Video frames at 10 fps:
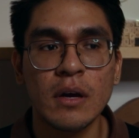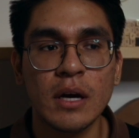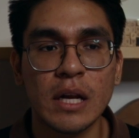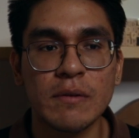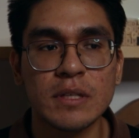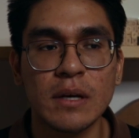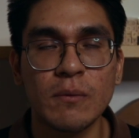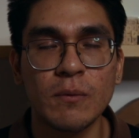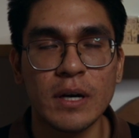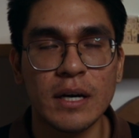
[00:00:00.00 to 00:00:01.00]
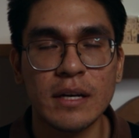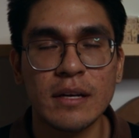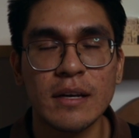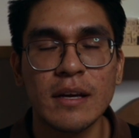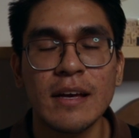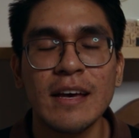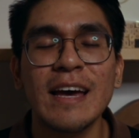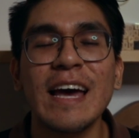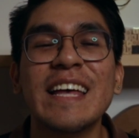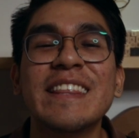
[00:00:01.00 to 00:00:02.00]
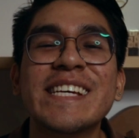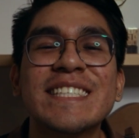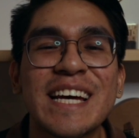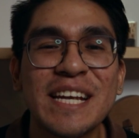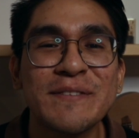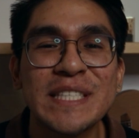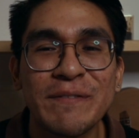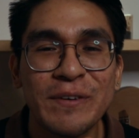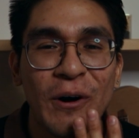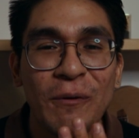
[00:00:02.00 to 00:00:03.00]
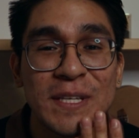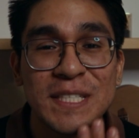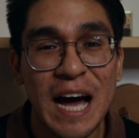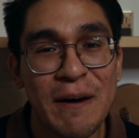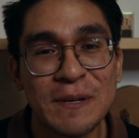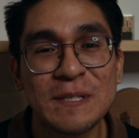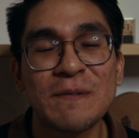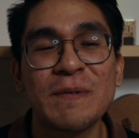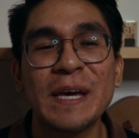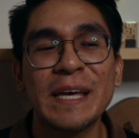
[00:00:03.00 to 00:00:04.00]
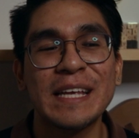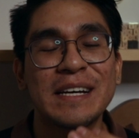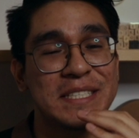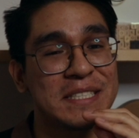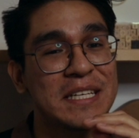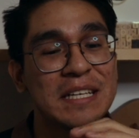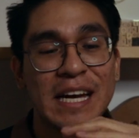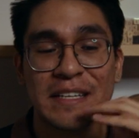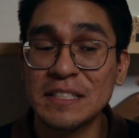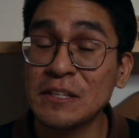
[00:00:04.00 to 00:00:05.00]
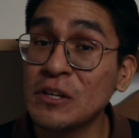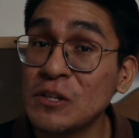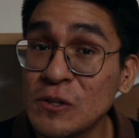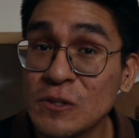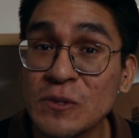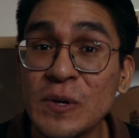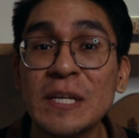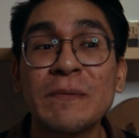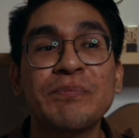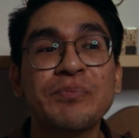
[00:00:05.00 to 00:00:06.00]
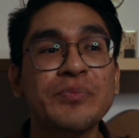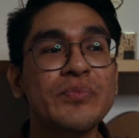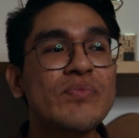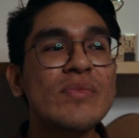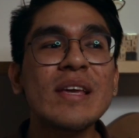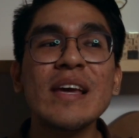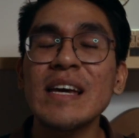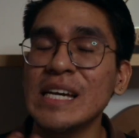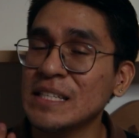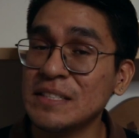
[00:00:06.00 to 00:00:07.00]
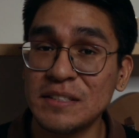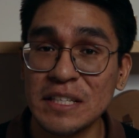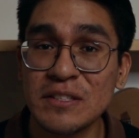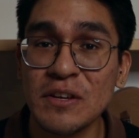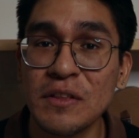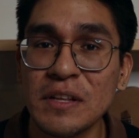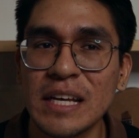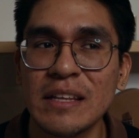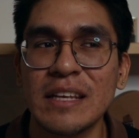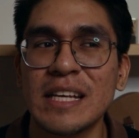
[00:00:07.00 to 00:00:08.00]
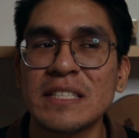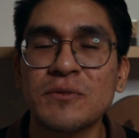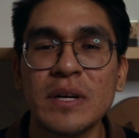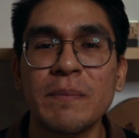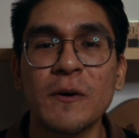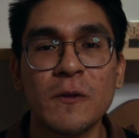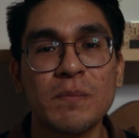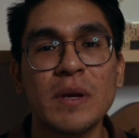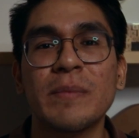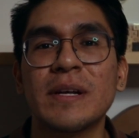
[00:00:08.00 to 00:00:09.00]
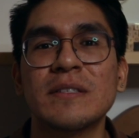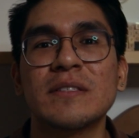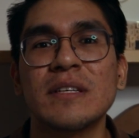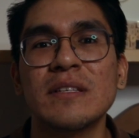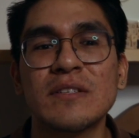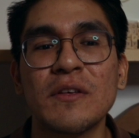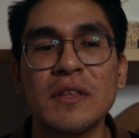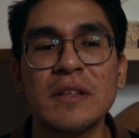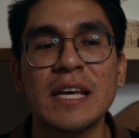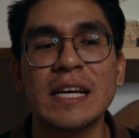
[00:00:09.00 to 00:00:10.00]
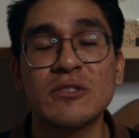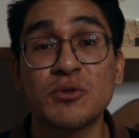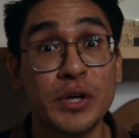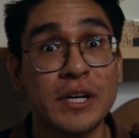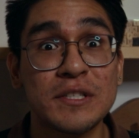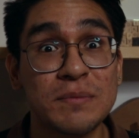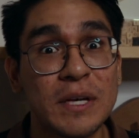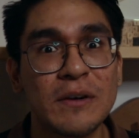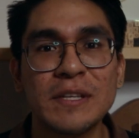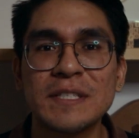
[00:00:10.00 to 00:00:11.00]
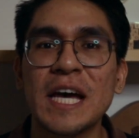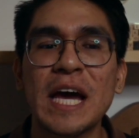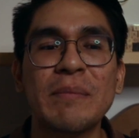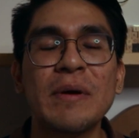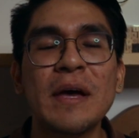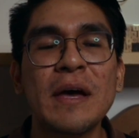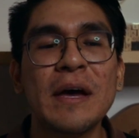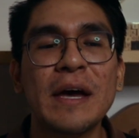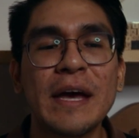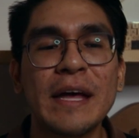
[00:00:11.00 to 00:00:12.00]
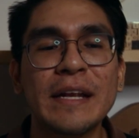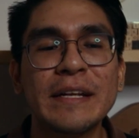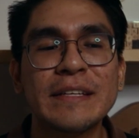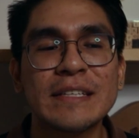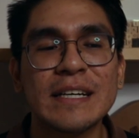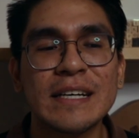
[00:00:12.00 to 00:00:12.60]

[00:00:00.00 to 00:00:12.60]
And I was like, what? And this kind of stuff always happened to me, and I'm still not used to it. It's still something that, it doesn't really bother me, but it's still something that triggers me all the time and